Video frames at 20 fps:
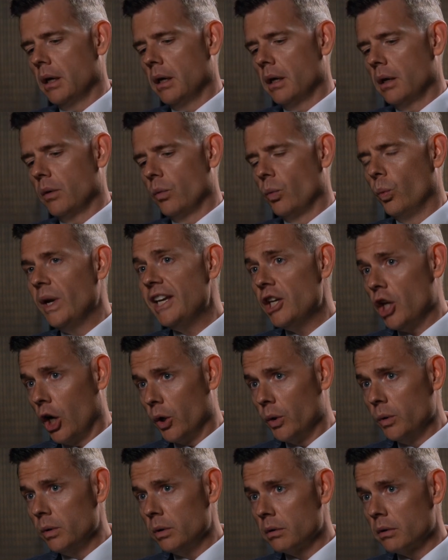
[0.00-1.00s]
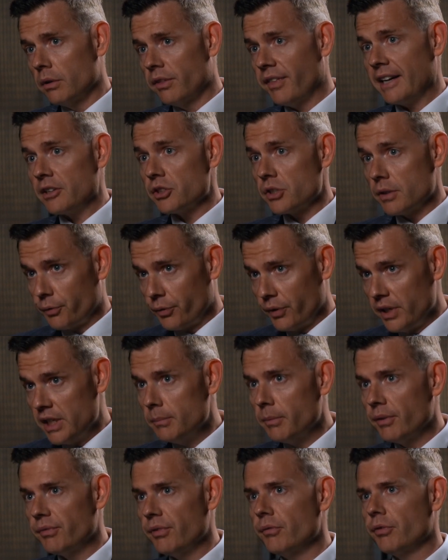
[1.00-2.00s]
We know, thanks to
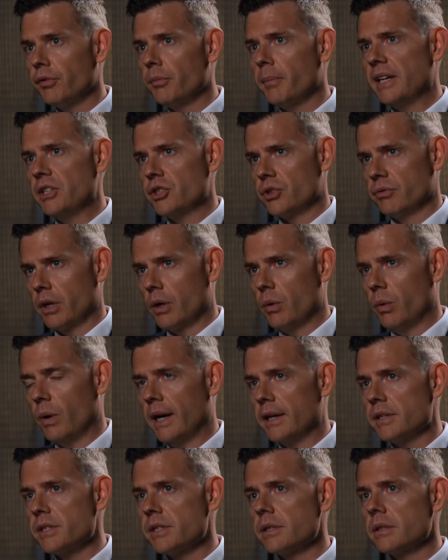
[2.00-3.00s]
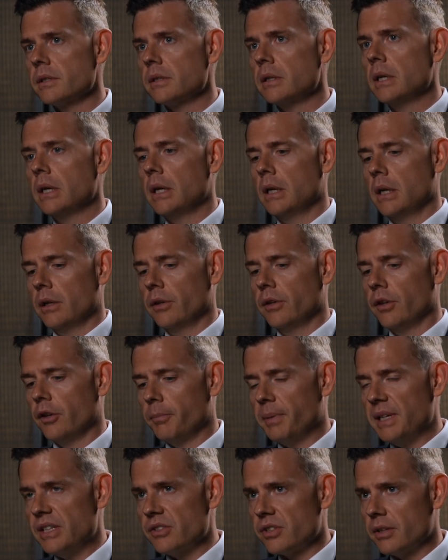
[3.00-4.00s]
freedom of information requests that have
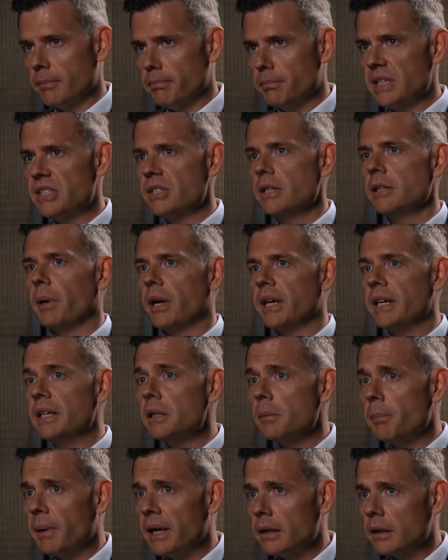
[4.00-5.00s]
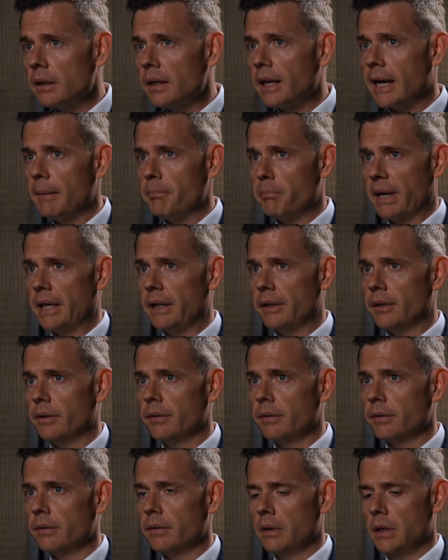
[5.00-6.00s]
been submitted by independent
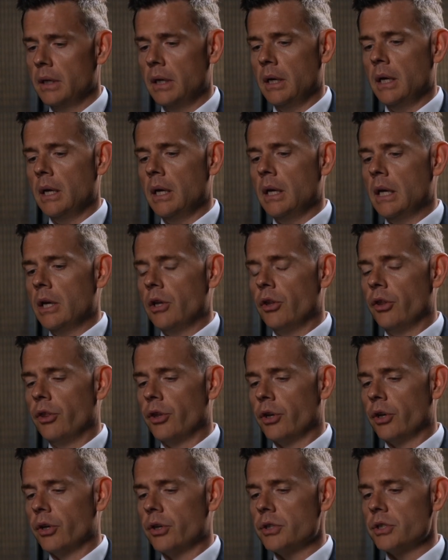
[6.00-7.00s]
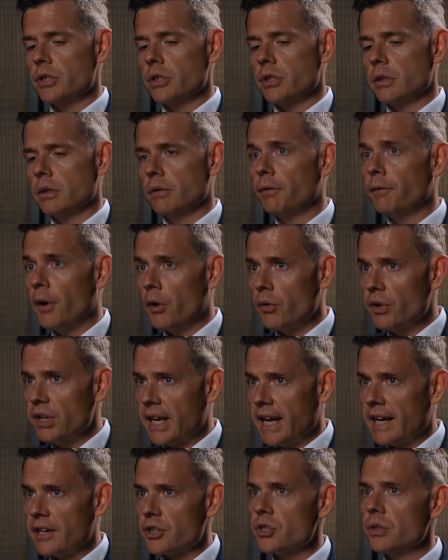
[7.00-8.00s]
campaigners, that foreign
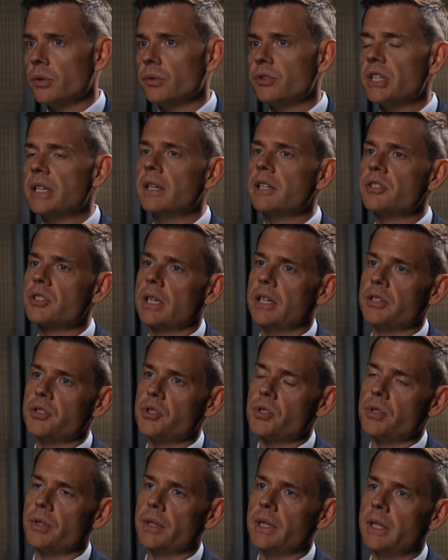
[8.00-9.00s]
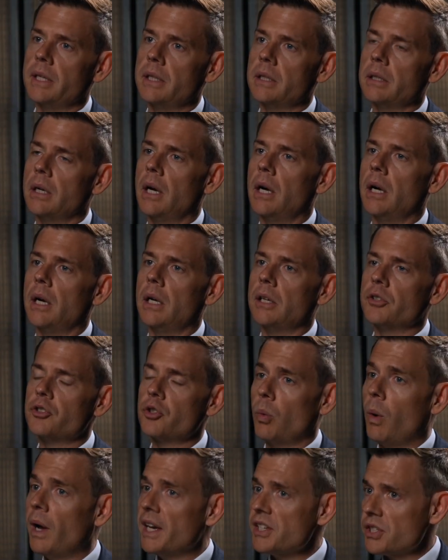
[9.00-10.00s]
nationals in this country are
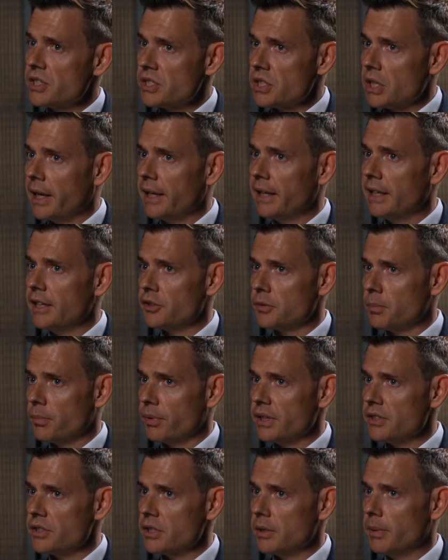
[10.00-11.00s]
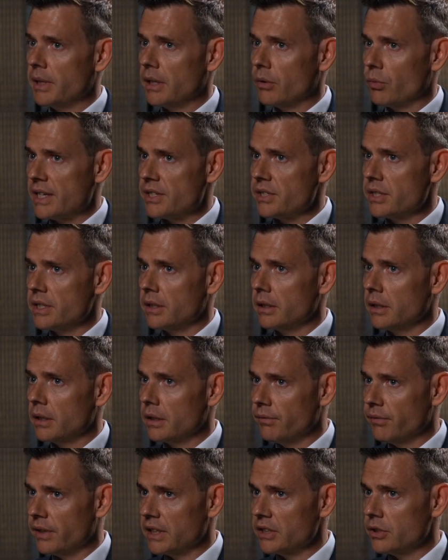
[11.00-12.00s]
twice as likely as Brits to be arrested and
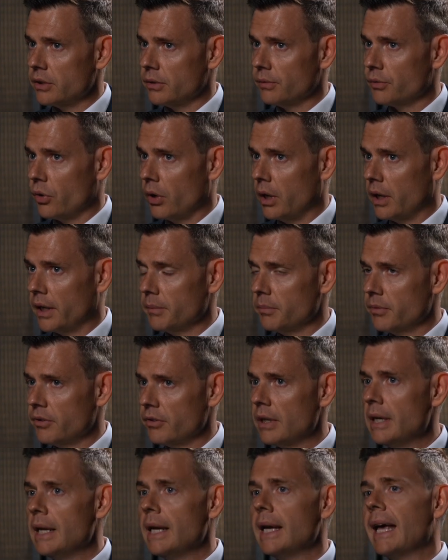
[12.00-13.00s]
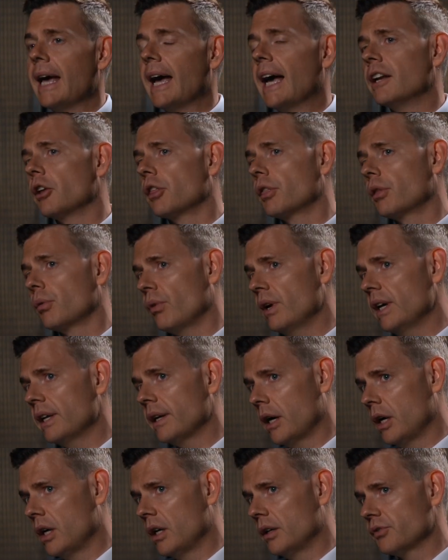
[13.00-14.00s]
convicted of crimes, and are
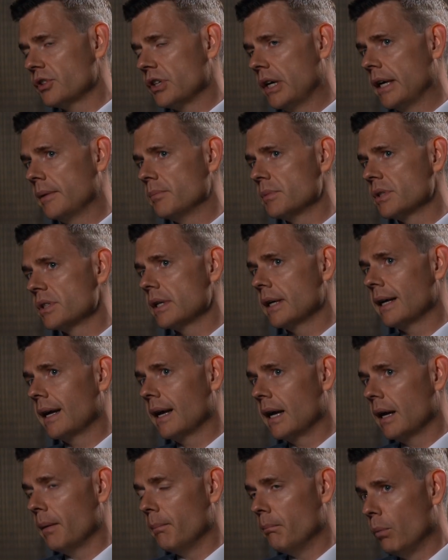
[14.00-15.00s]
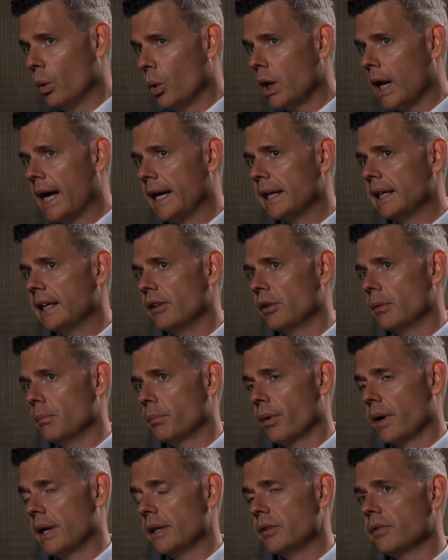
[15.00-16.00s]
3.5 times more likely than
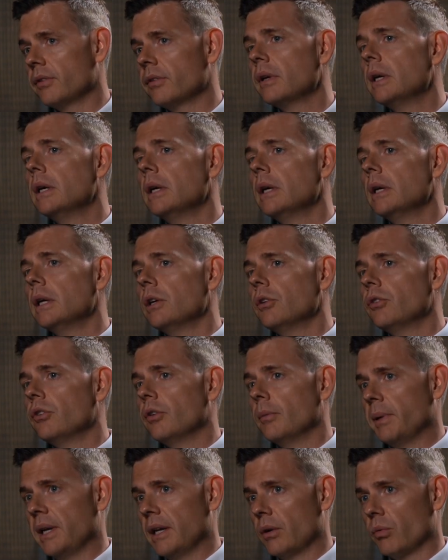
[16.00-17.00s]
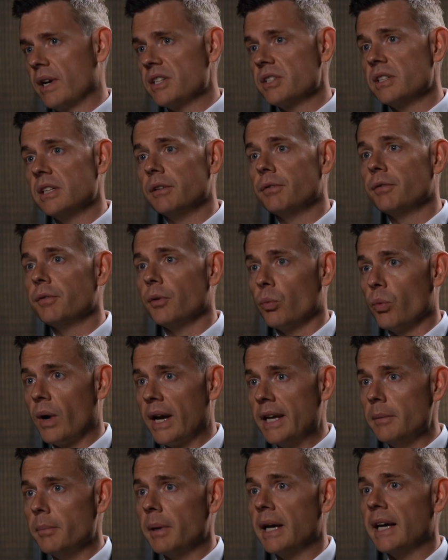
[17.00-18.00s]
Brits to be arrested for
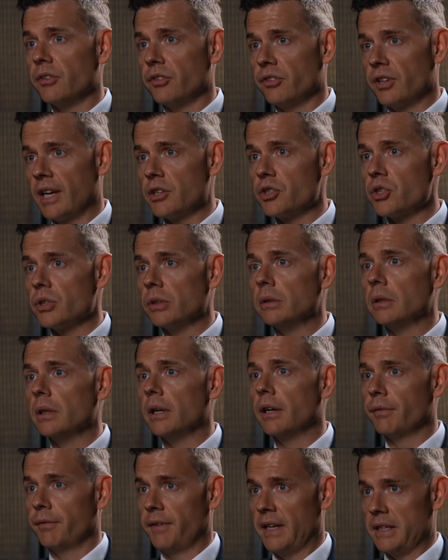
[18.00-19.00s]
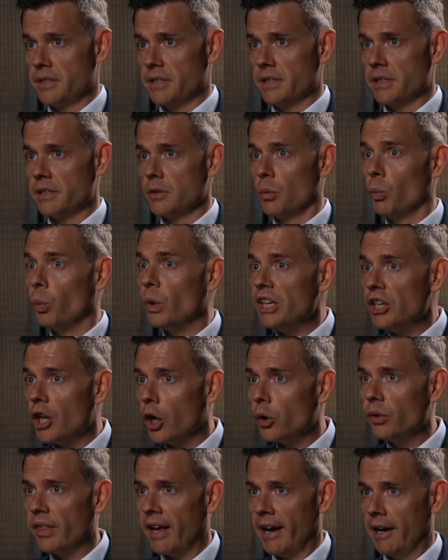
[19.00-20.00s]
rape and sexual offences. We
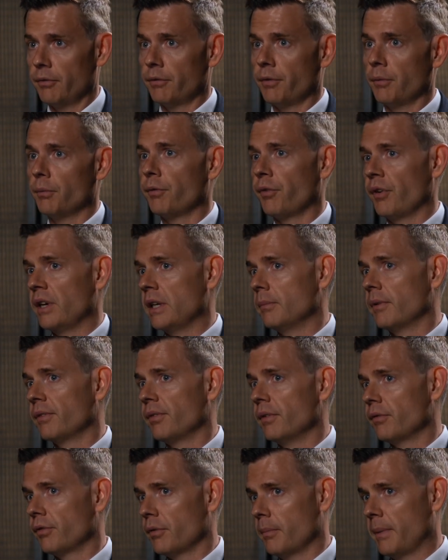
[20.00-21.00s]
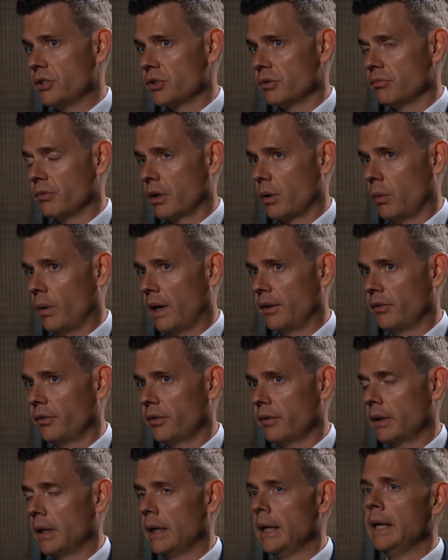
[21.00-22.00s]
know that from freedom of information
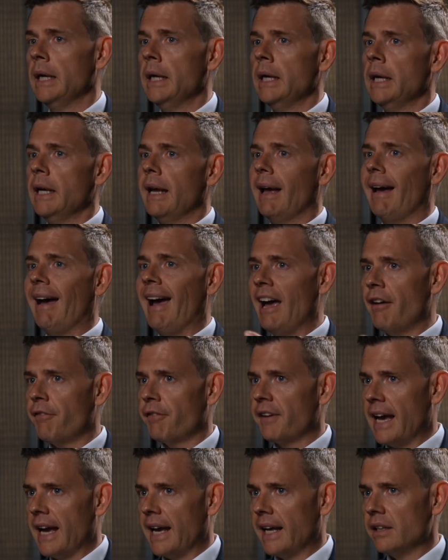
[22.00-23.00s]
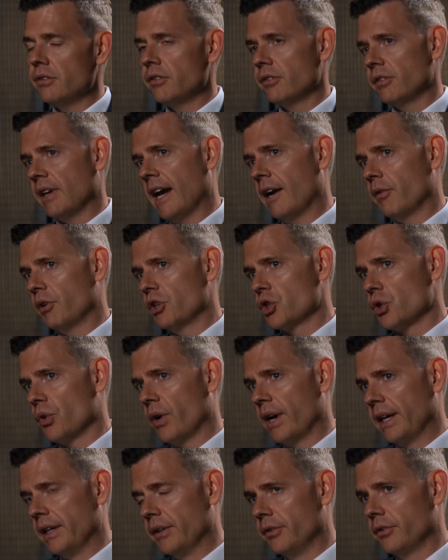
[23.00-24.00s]
requests. Afghans,
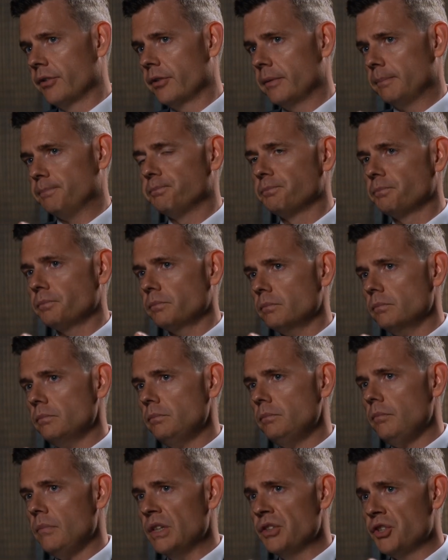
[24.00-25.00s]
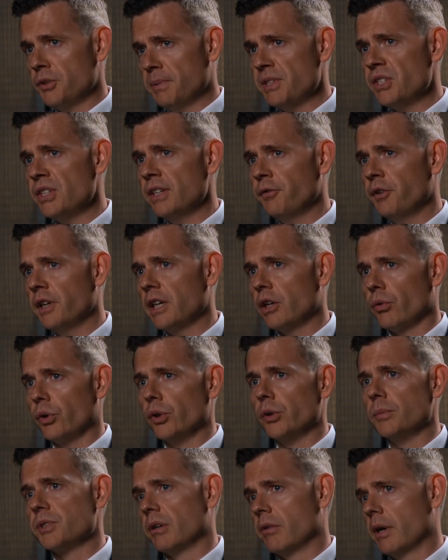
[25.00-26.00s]
Eritreans, specific
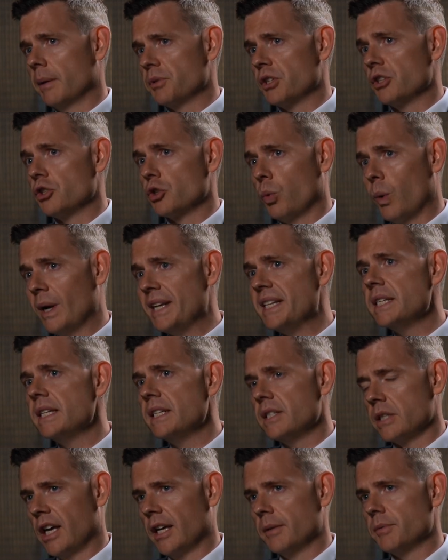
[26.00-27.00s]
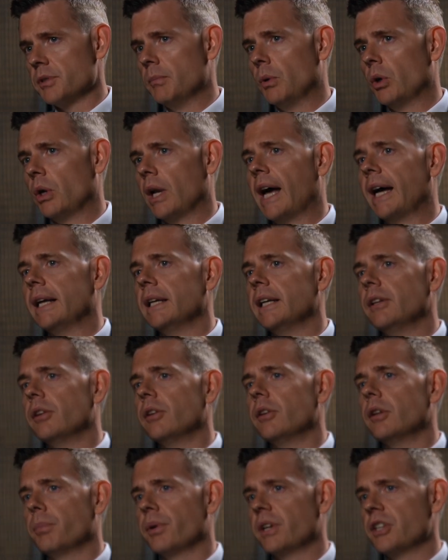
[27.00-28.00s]
groups are up to 20 times more likely than
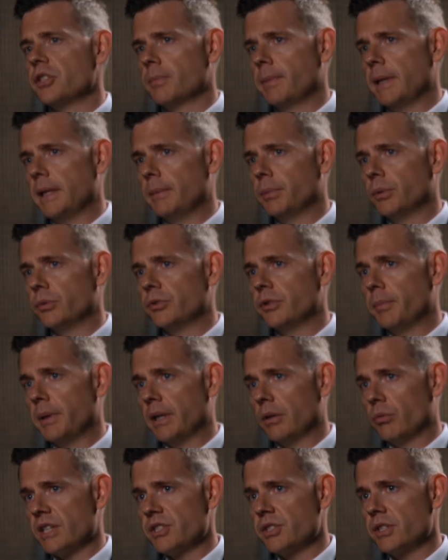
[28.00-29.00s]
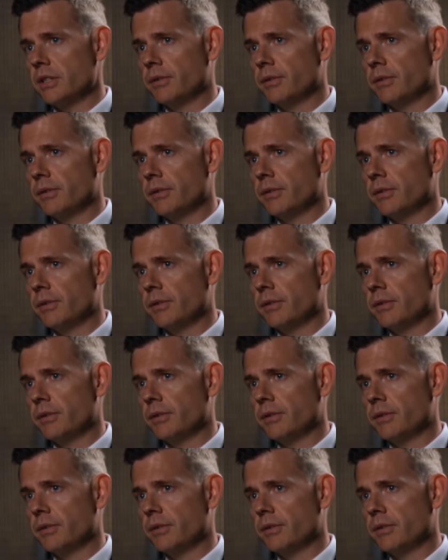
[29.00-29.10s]
the British people to be arrested